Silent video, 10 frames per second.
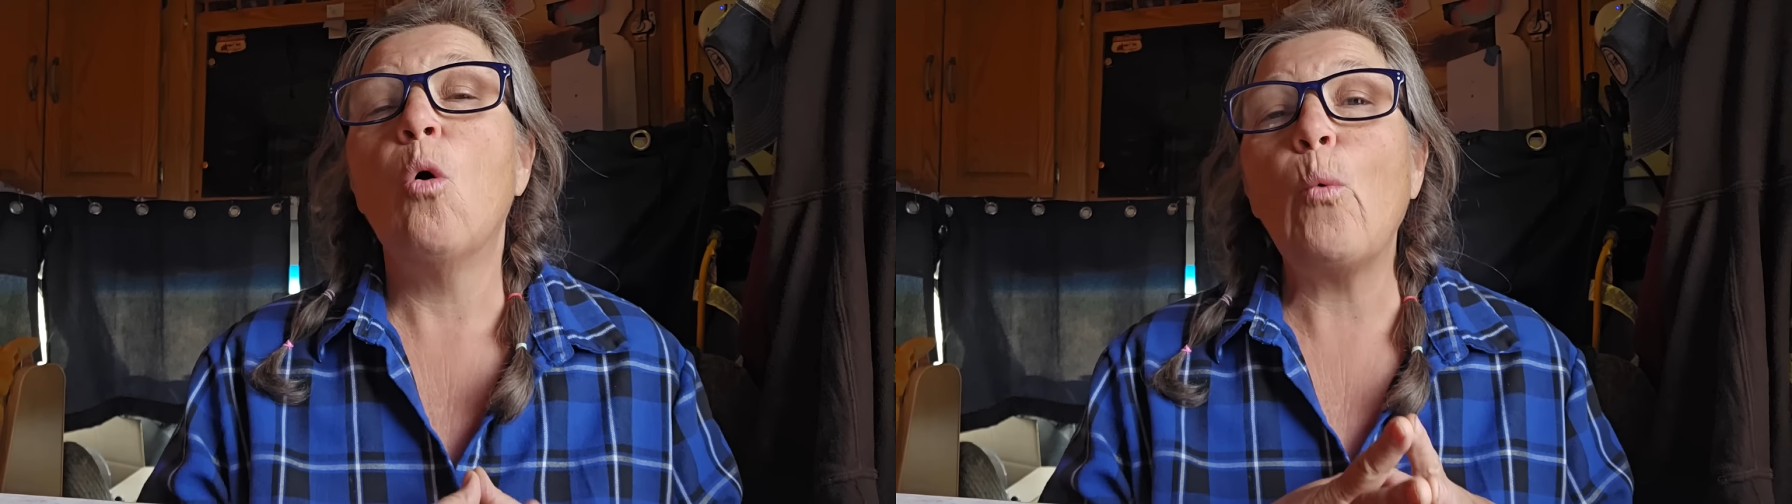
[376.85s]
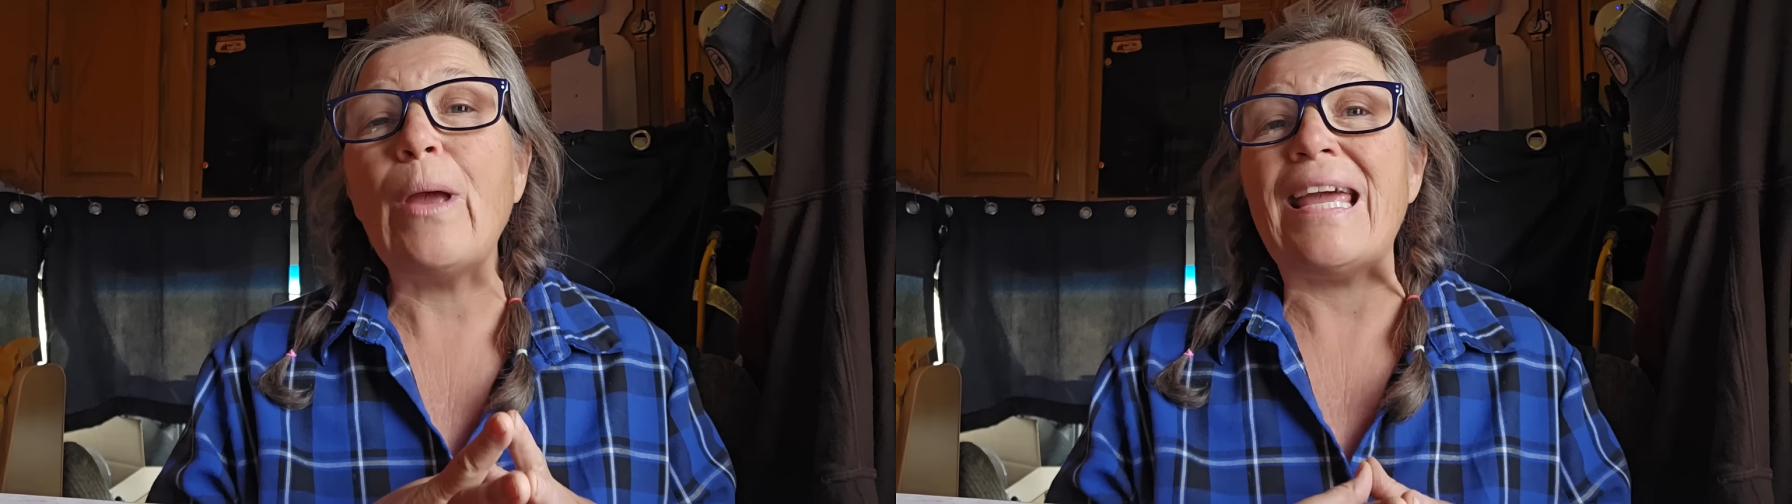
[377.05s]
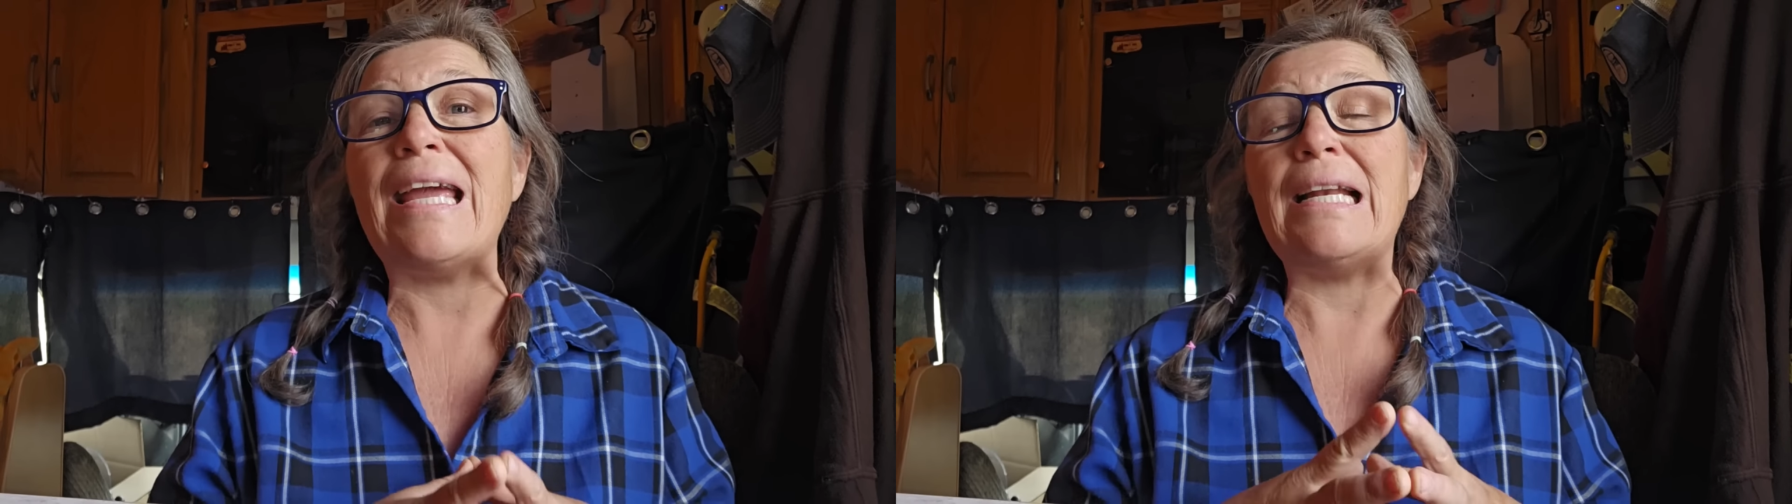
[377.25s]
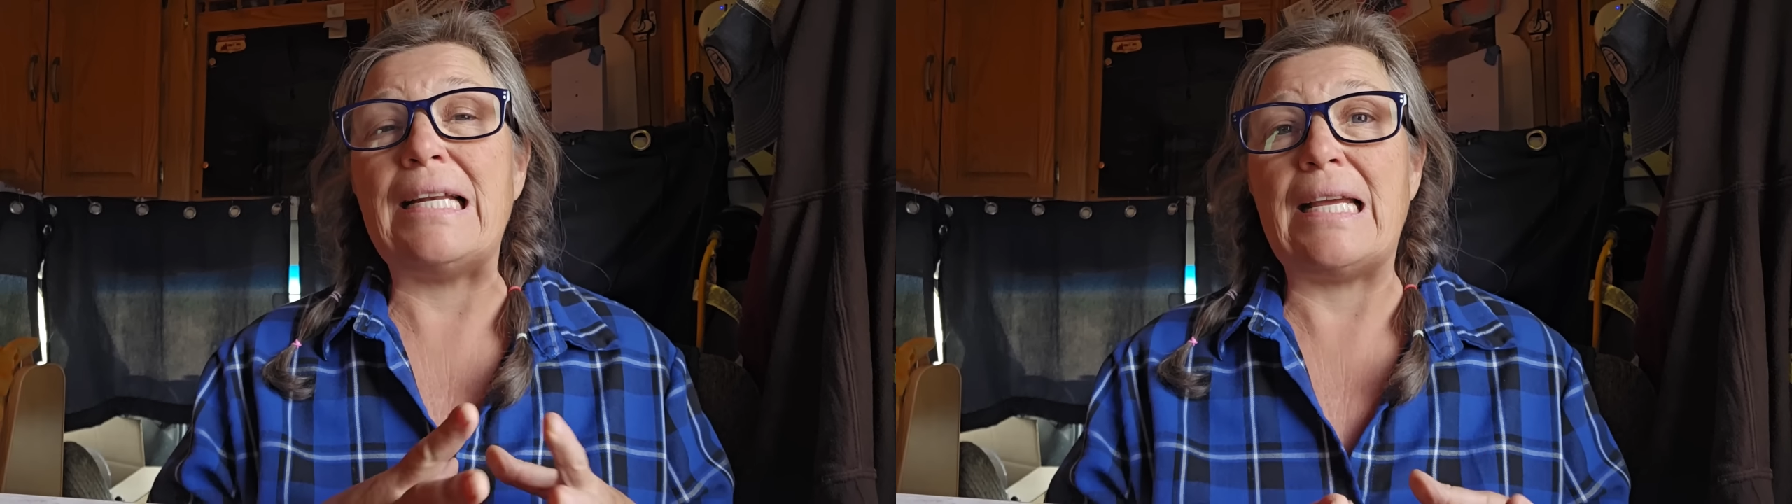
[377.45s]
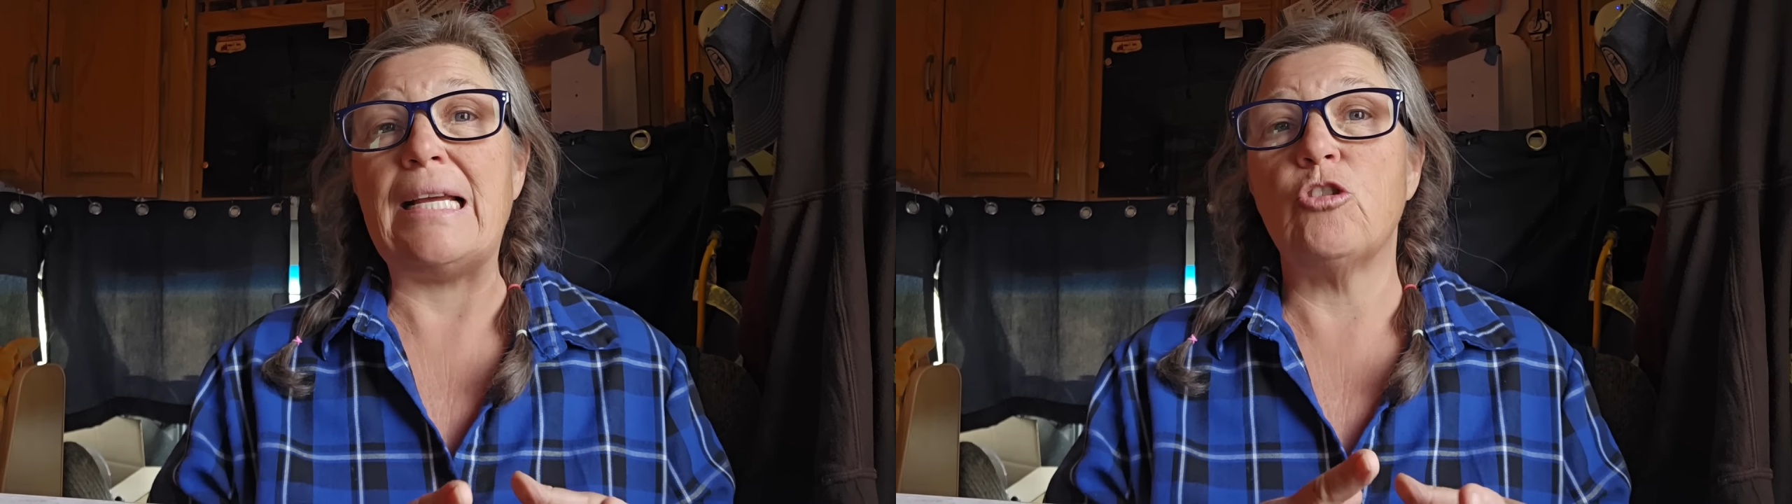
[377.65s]
We
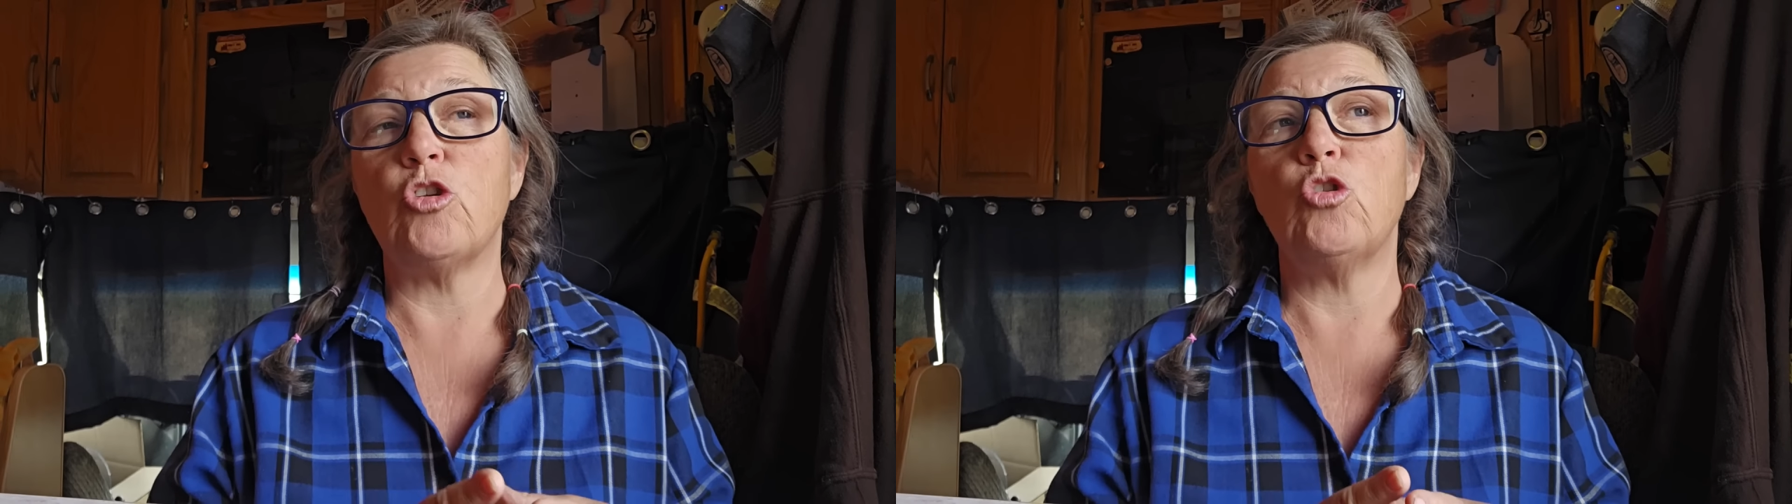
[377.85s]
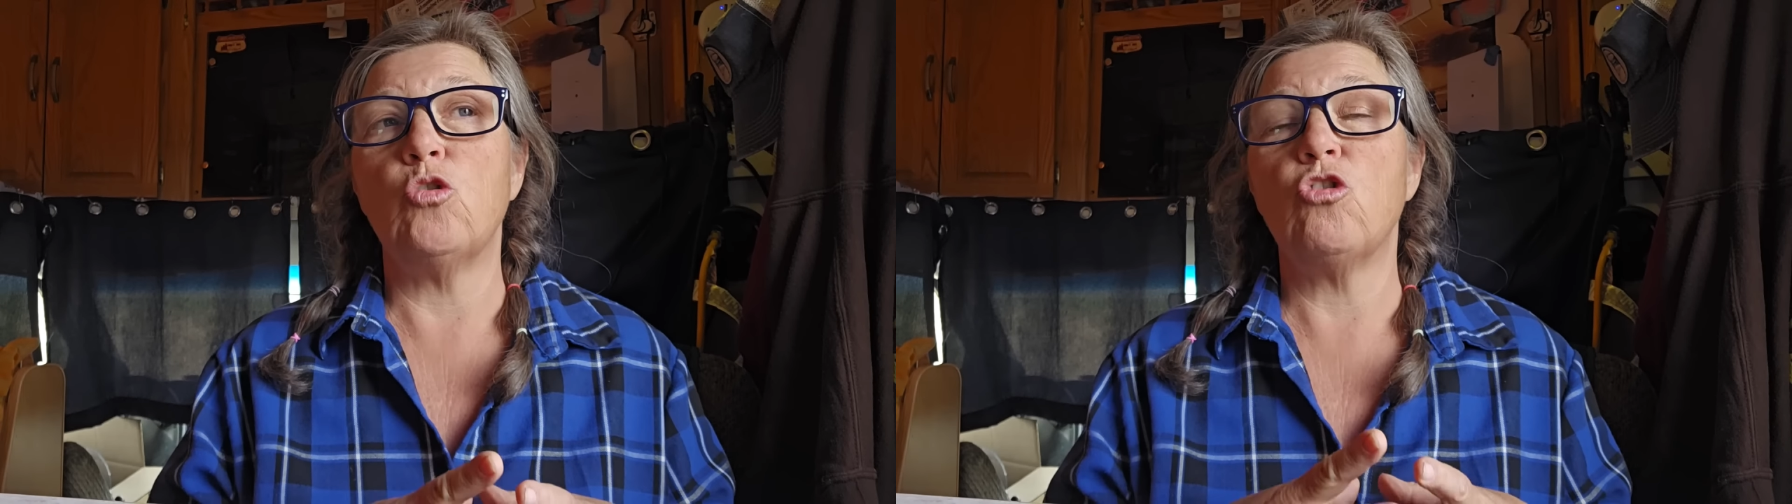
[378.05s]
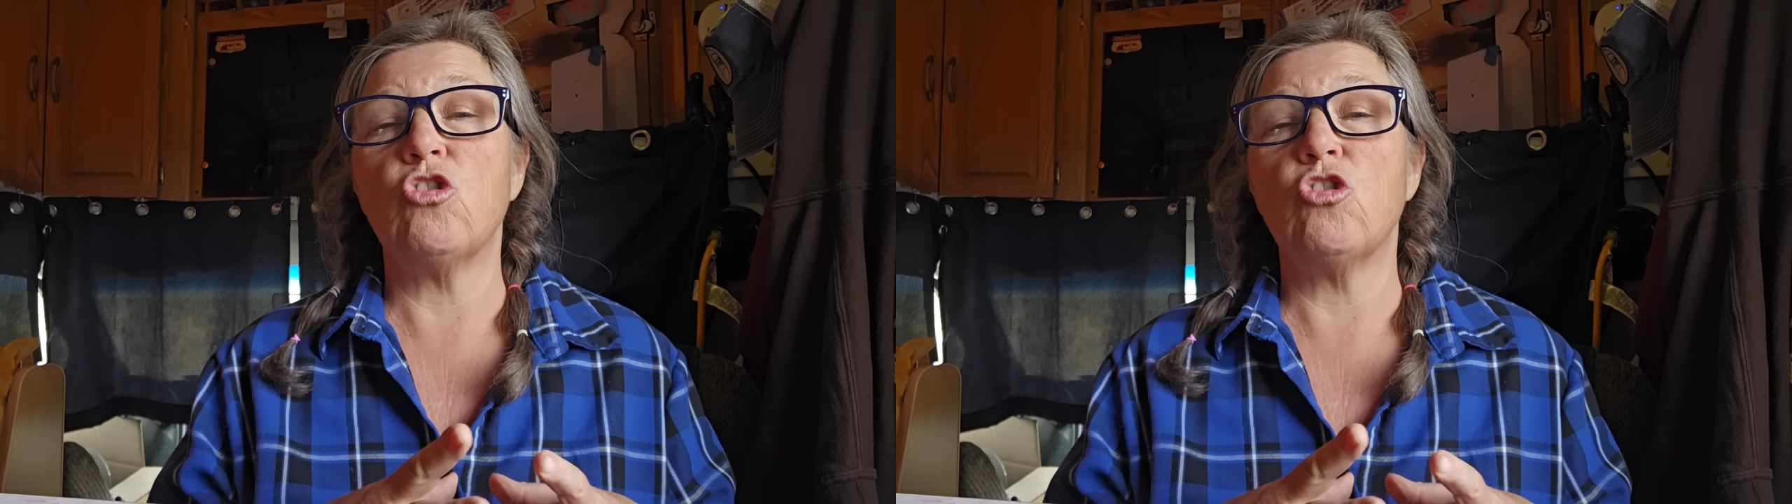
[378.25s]
need to